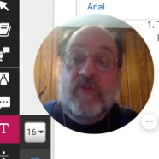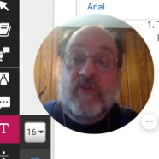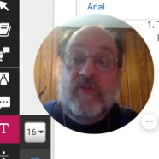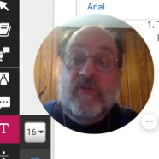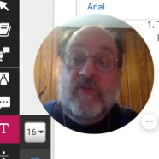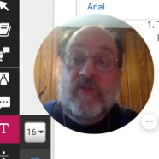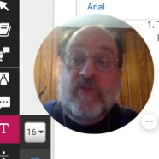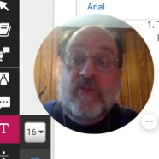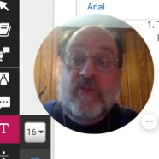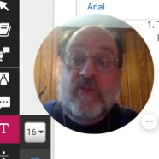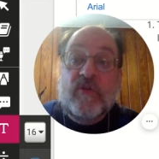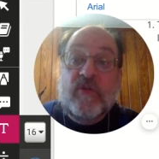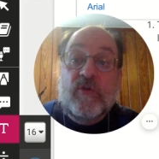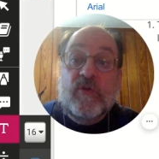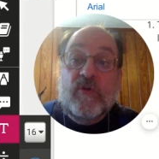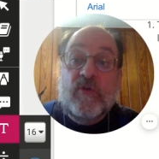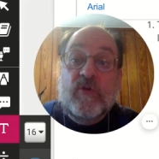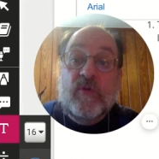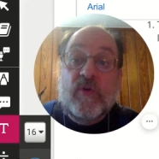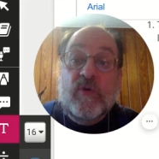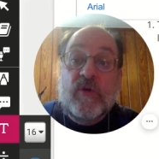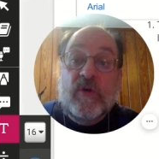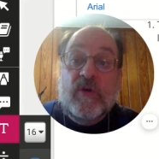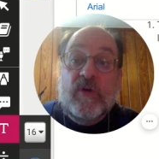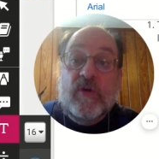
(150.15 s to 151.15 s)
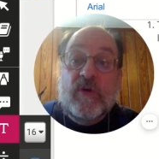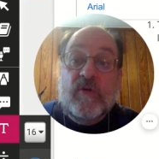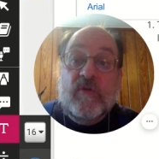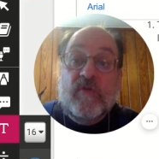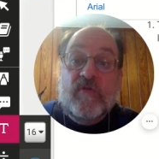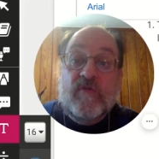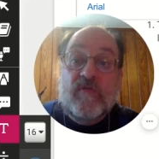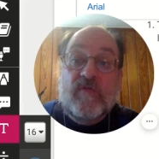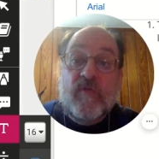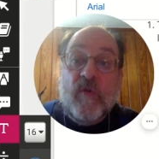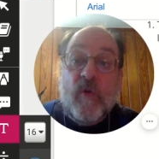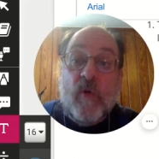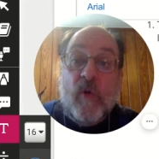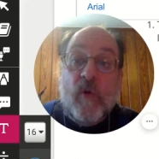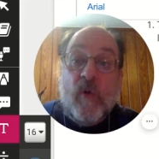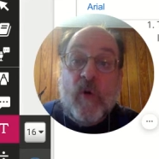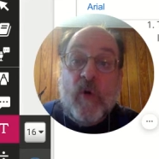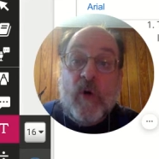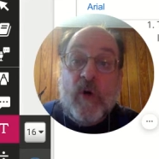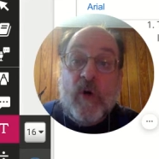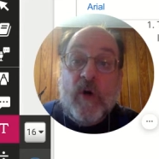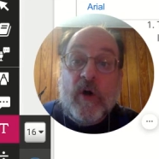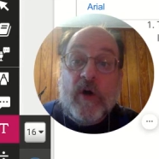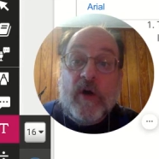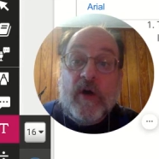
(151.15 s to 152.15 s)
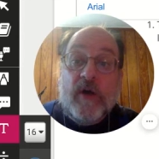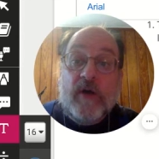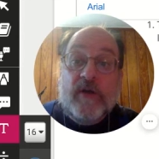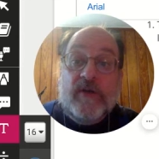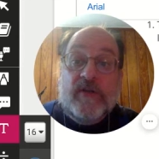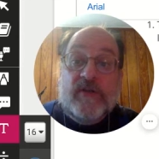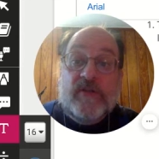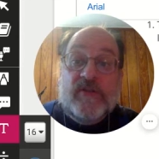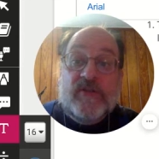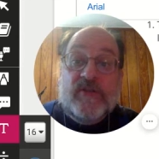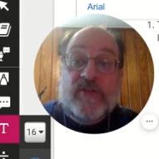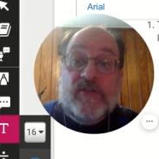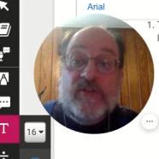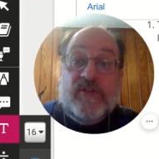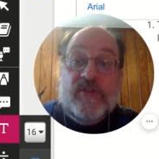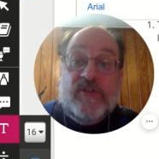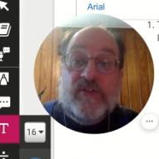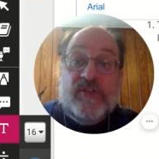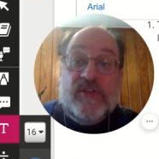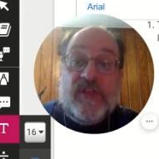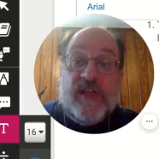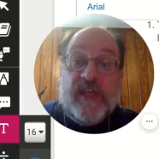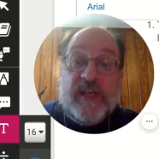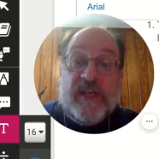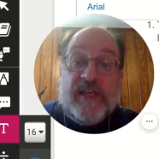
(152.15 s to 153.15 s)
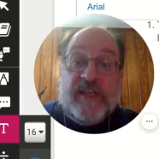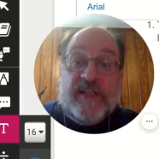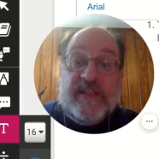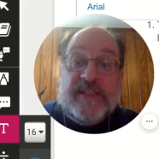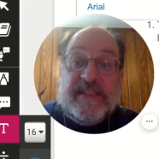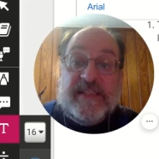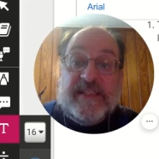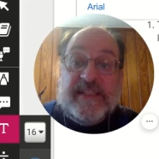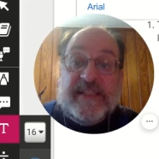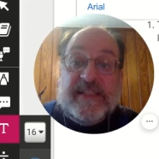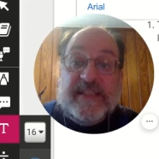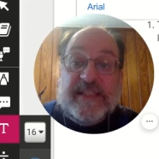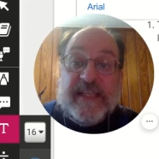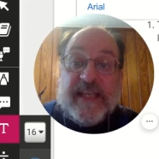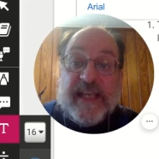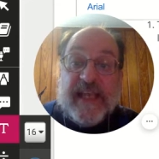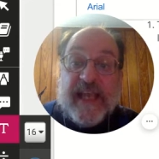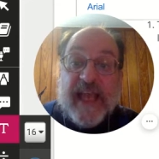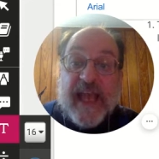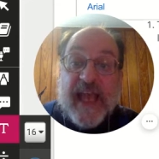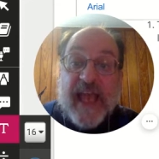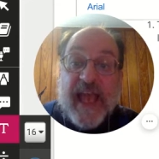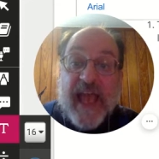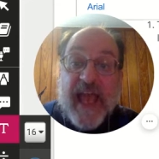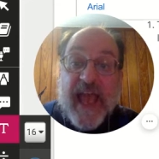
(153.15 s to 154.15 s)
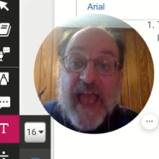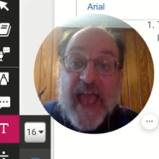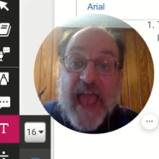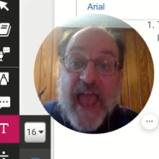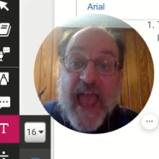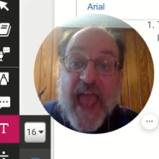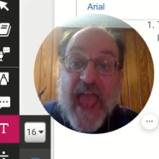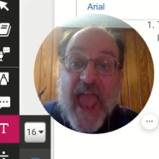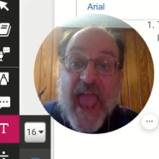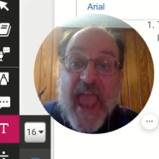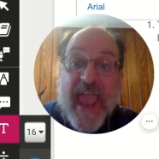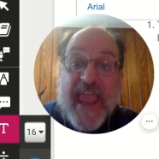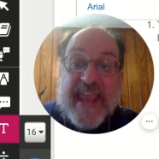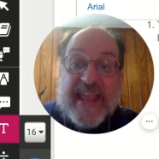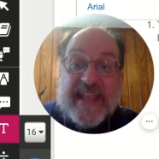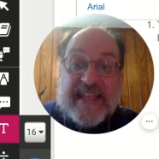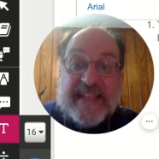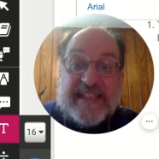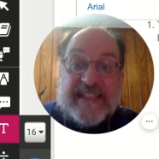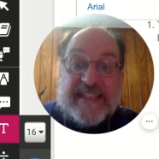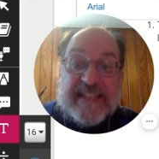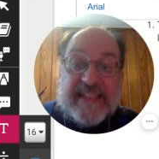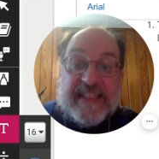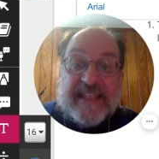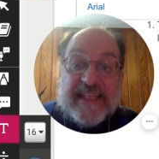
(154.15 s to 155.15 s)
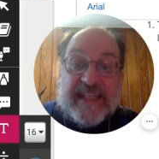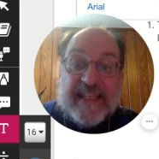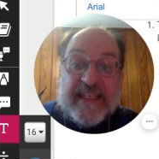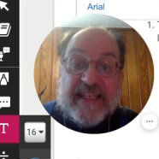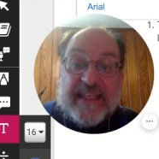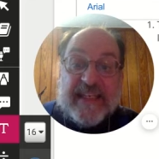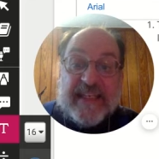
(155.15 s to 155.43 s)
2, 4, 6, 8.